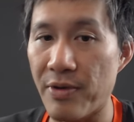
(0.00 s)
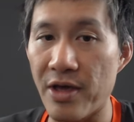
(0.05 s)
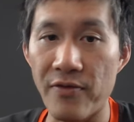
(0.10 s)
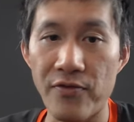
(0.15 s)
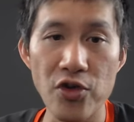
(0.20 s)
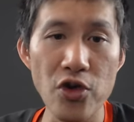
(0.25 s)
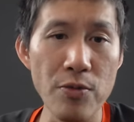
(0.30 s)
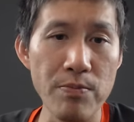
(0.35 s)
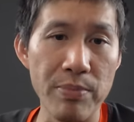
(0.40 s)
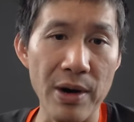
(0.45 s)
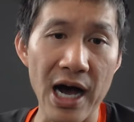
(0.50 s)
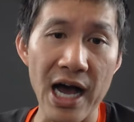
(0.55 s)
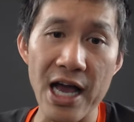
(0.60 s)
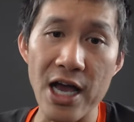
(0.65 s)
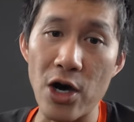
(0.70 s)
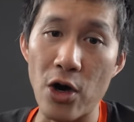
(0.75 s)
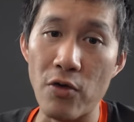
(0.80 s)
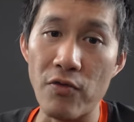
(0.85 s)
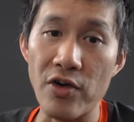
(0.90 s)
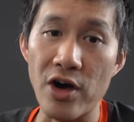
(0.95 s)
If you buy
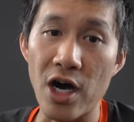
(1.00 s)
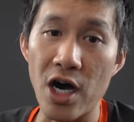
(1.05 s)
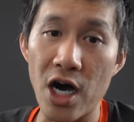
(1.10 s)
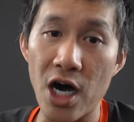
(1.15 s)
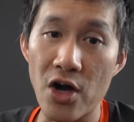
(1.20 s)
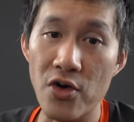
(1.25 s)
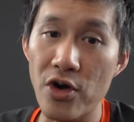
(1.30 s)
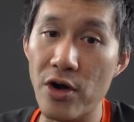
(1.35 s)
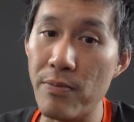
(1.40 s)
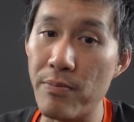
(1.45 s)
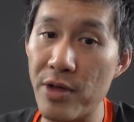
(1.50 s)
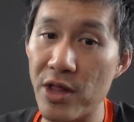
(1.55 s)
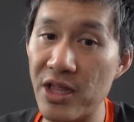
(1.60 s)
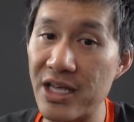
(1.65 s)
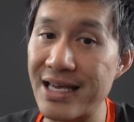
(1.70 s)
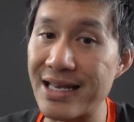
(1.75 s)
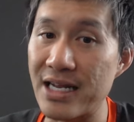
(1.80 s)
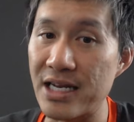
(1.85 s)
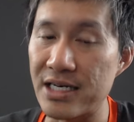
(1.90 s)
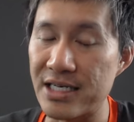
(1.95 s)
over $100
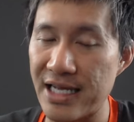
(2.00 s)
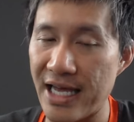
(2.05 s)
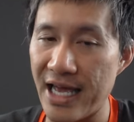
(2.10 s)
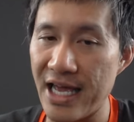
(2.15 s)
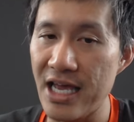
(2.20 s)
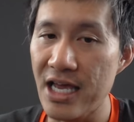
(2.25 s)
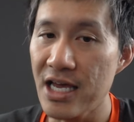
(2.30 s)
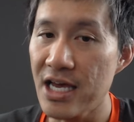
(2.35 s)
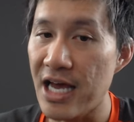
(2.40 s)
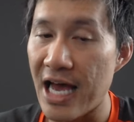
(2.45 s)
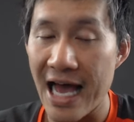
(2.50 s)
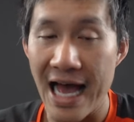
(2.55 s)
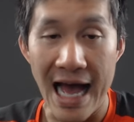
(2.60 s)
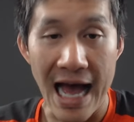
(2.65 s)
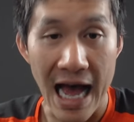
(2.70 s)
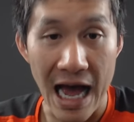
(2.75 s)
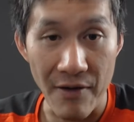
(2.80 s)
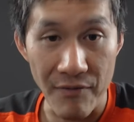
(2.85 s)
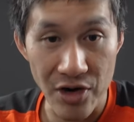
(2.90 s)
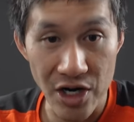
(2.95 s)
million a day
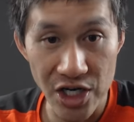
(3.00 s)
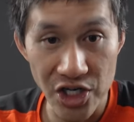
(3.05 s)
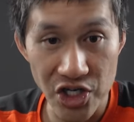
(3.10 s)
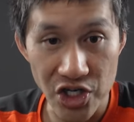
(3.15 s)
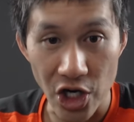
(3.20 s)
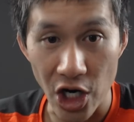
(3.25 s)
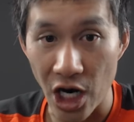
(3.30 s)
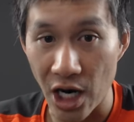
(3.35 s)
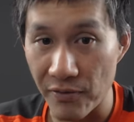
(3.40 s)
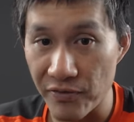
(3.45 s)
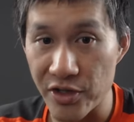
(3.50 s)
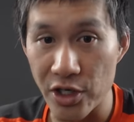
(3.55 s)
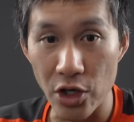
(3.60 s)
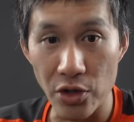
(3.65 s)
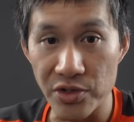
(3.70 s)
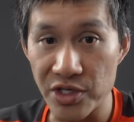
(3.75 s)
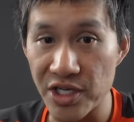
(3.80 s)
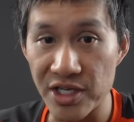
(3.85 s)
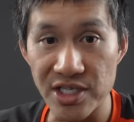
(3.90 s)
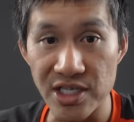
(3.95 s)
average off the
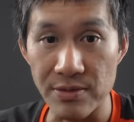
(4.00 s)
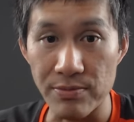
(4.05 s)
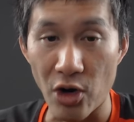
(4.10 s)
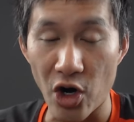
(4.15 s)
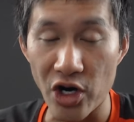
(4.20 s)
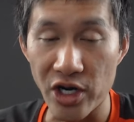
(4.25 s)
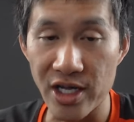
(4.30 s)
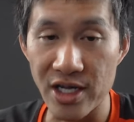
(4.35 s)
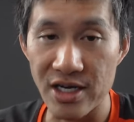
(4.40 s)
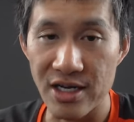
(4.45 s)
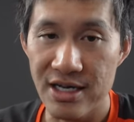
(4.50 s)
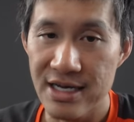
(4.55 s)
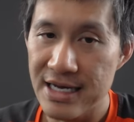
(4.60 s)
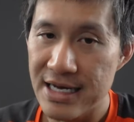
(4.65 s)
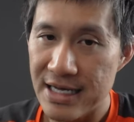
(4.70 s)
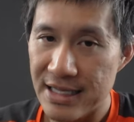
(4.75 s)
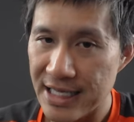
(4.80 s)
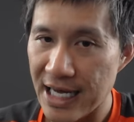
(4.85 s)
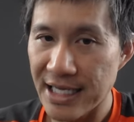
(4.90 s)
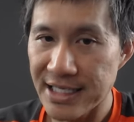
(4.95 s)
OTC market,
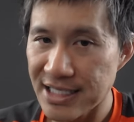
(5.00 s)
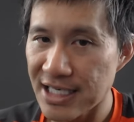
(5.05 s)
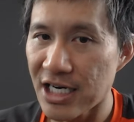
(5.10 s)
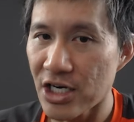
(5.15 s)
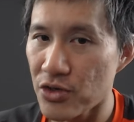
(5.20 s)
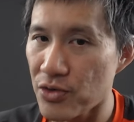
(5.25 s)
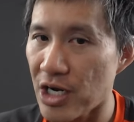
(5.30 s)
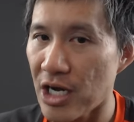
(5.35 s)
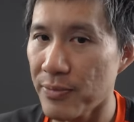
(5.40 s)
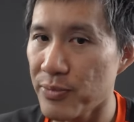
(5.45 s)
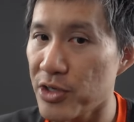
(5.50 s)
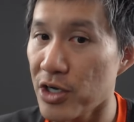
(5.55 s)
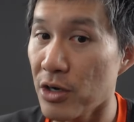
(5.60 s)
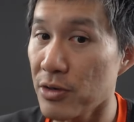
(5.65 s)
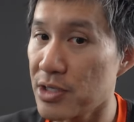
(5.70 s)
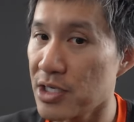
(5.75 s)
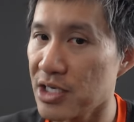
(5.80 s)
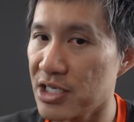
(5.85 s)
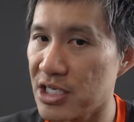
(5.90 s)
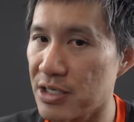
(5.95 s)
that's going to dry up the
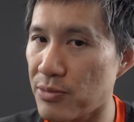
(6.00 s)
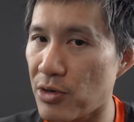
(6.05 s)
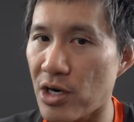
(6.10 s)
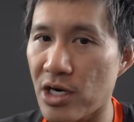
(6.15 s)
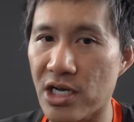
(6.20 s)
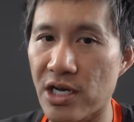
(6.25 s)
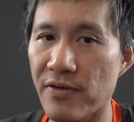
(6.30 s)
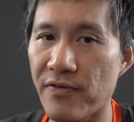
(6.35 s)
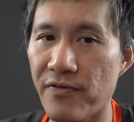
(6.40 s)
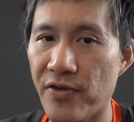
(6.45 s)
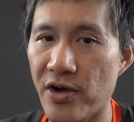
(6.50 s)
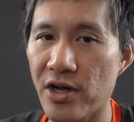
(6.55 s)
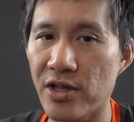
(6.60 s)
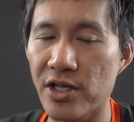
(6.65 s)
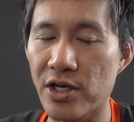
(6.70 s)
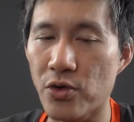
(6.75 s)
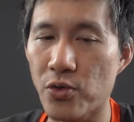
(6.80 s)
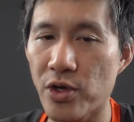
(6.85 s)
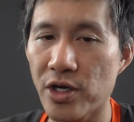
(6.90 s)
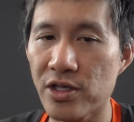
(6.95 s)
OTC market
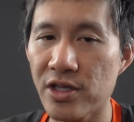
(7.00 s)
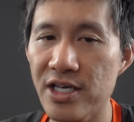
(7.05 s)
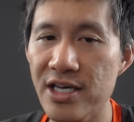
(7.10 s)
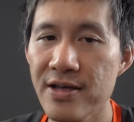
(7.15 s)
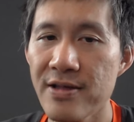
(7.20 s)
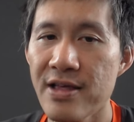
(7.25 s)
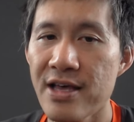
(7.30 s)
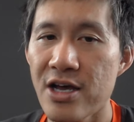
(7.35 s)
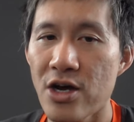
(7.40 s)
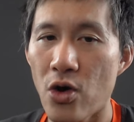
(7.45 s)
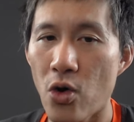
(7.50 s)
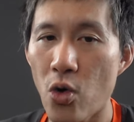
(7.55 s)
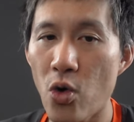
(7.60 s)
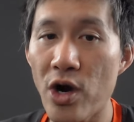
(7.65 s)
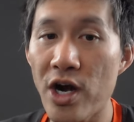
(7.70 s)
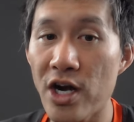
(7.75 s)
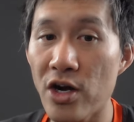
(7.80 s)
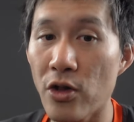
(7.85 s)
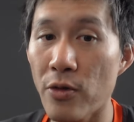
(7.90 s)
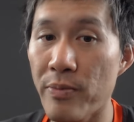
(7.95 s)
fairly quickly,
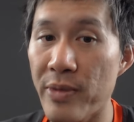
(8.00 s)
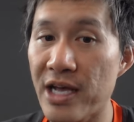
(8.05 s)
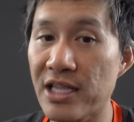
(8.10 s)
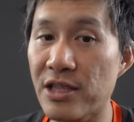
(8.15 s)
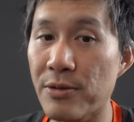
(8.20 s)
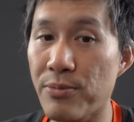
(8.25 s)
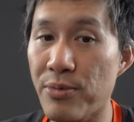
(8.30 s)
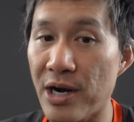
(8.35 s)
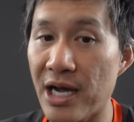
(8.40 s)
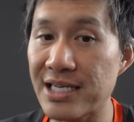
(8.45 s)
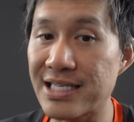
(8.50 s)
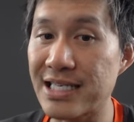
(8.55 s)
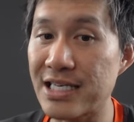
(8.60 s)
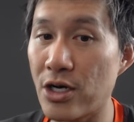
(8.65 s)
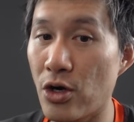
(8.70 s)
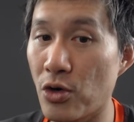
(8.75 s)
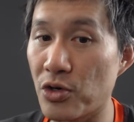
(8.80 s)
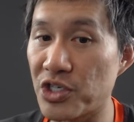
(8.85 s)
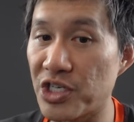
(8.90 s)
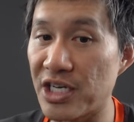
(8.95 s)
or it'll make the price of the
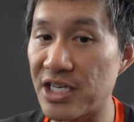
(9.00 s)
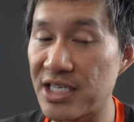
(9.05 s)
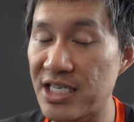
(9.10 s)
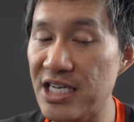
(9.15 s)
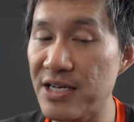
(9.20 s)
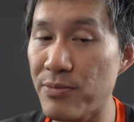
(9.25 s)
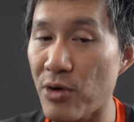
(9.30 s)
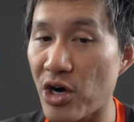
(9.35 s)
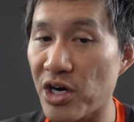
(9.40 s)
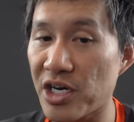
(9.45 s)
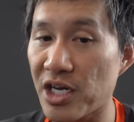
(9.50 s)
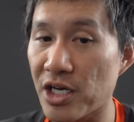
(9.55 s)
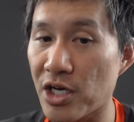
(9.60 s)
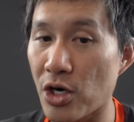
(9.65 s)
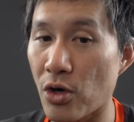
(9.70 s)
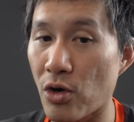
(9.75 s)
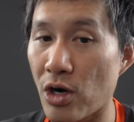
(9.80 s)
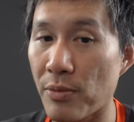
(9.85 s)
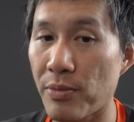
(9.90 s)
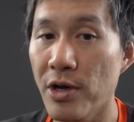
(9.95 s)
OTC market
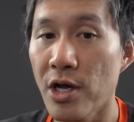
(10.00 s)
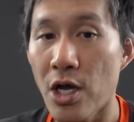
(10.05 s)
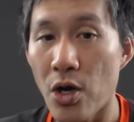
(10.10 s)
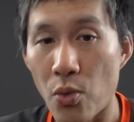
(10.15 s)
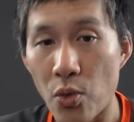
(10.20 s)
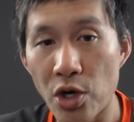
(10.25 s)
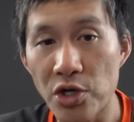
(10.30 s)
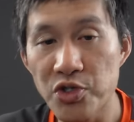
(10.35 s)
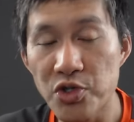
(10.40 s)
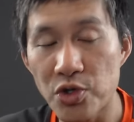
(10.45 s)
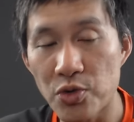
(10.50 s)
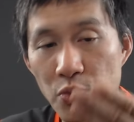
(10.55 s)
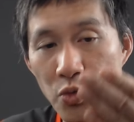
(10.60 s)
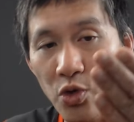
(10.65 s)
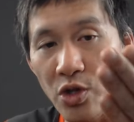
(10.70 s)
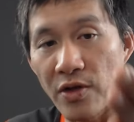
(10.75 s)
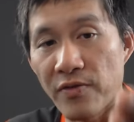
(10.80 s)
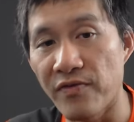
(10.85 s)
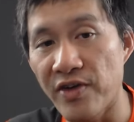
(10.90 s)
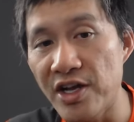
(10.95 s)
go up, which
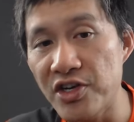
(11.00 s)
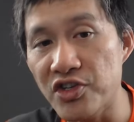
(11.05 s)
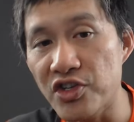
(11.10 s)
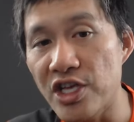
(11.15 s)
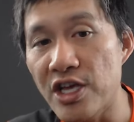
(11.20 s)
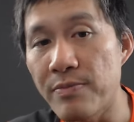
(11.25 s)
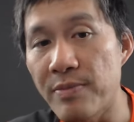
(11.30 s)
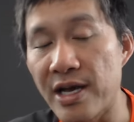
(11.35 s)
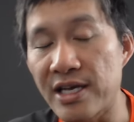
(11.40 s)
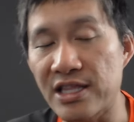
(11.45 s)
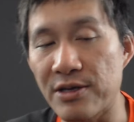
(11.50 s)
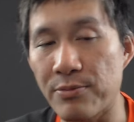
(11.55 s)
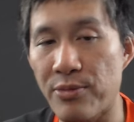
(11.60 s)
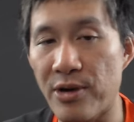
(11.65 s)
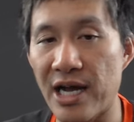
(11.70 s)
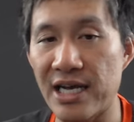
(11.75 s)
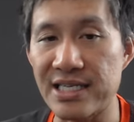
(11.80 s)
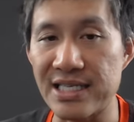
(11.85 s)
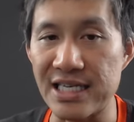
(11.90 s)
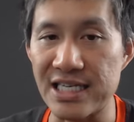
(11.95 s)
will eventually make the
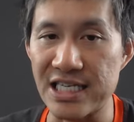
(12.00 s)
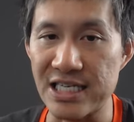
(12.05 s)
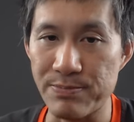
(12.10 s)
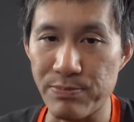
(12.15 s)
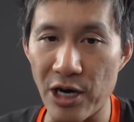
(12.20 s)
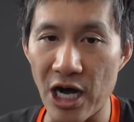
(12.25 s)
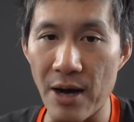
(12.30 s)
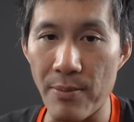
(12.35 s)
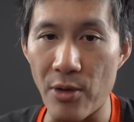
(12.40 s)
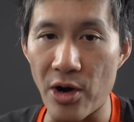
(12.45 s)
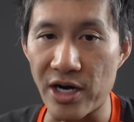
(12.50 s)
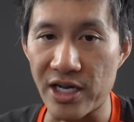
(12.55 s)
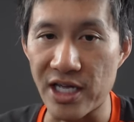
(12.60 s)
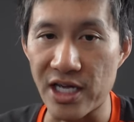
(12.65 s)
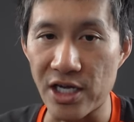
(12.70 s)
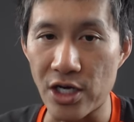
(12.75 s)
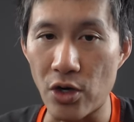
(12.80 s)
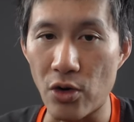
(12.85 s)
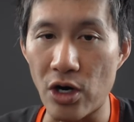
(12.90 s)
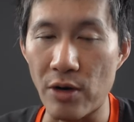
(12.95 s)
price of the spot
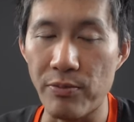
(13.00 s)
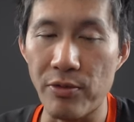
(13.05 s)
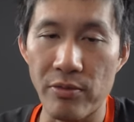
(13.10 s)
market go up.